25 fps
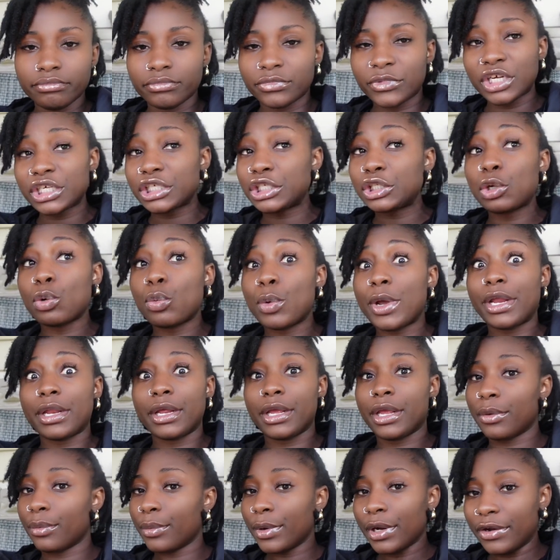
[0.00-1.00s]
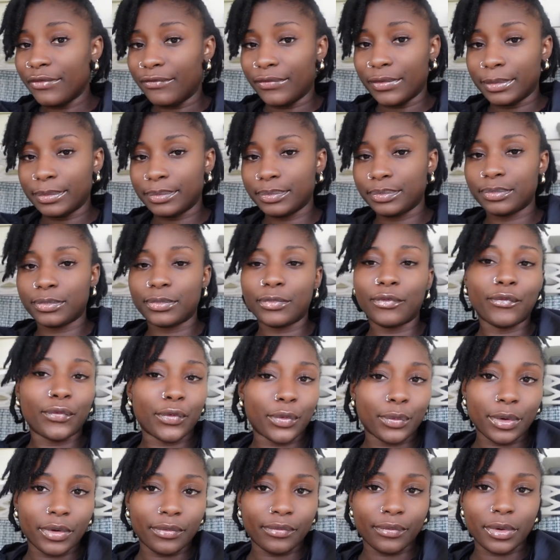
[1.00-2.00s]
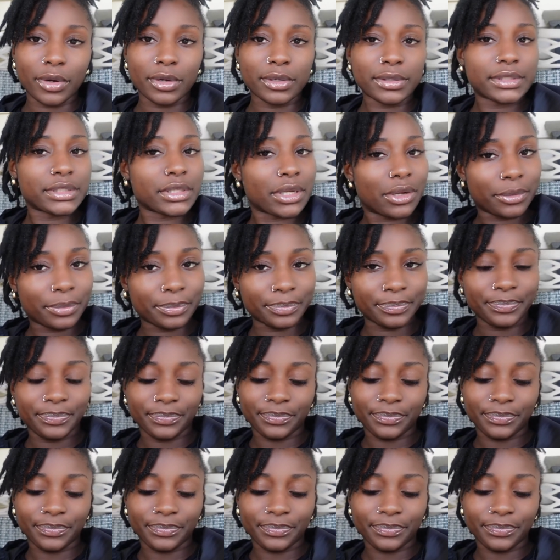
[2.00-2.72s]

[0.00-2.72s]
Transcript: there's no way to get rid of them for rough roll. So,